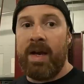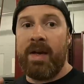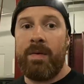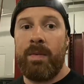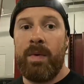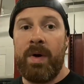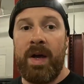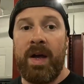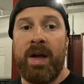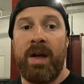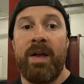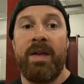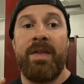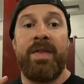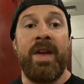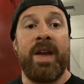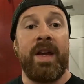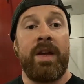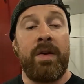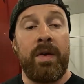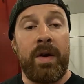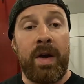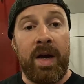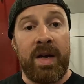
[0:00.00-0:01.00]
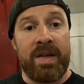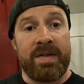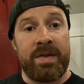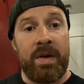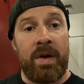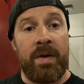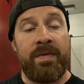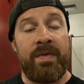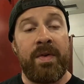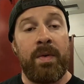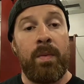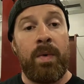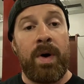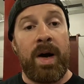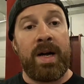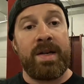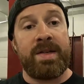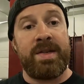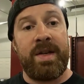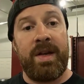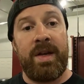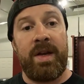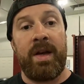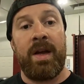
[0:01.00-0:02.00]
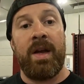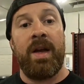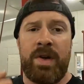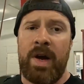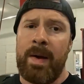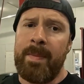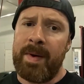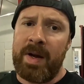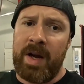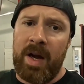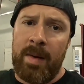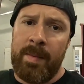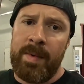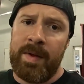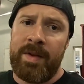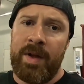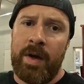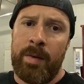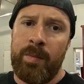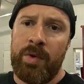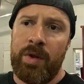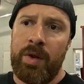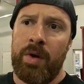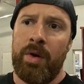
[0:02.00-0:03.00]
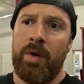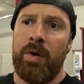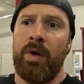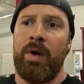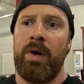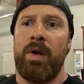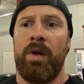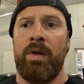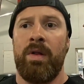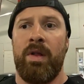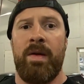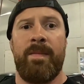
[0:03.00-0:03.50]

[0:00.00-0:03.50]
Anyway, thank you guys all for watching. Drop a comment down below.